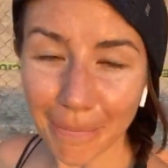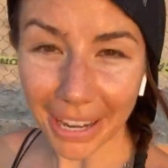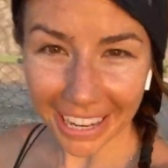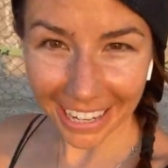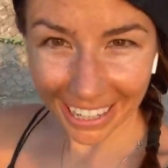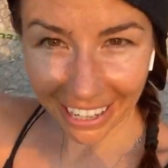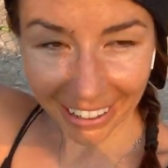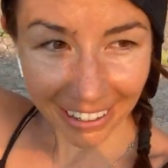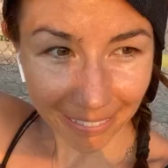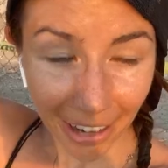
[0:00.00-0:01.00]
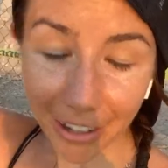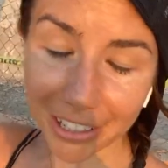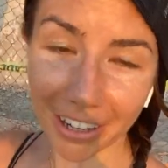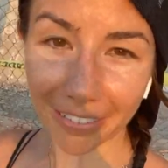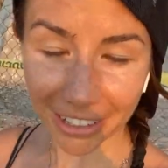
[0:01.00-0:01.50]
But I
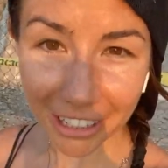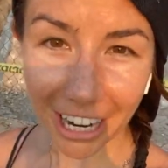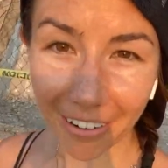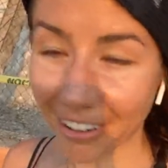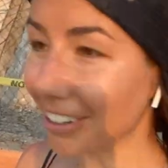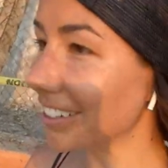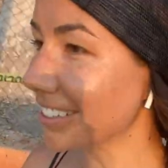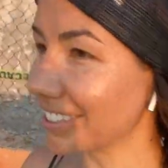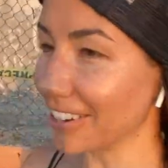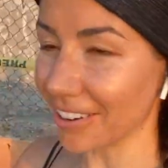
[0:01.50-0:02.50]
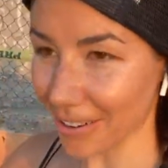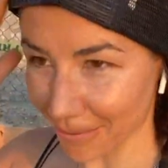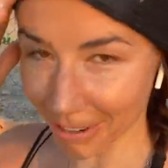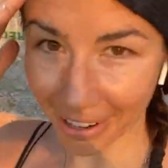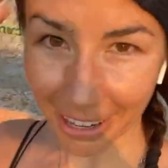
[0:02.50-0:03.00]
haven't showered, so
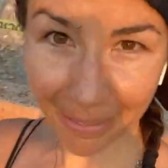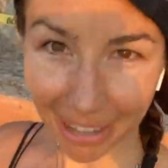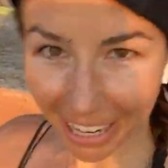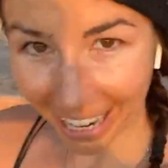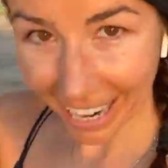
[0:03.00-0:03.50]
I'm wearing my